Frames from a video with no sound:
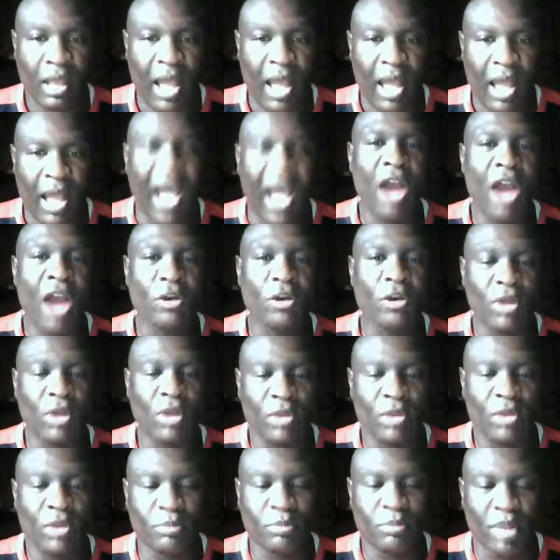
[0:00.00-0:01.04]
I agree
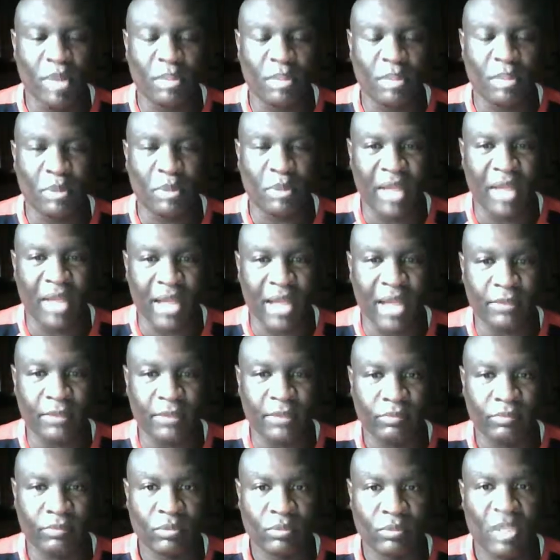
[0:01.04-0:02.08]
with Brother Polight
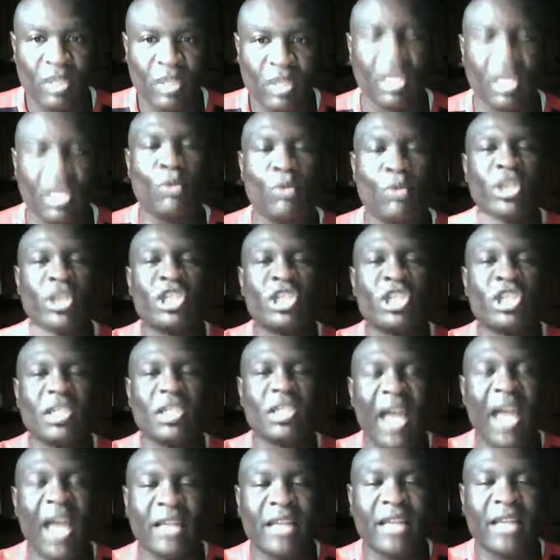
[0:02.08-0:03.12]
that we should
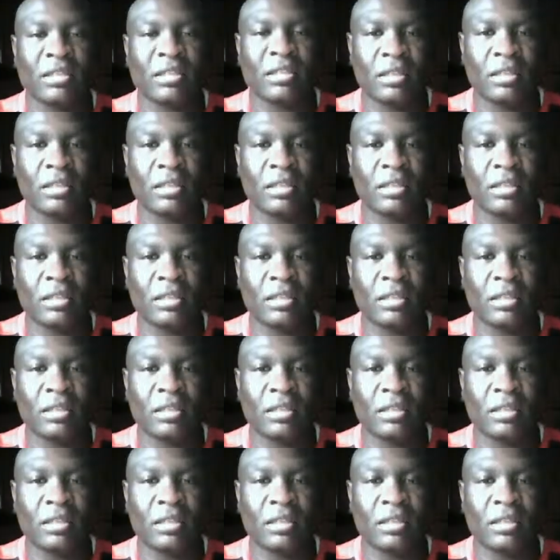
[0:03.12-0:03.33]
not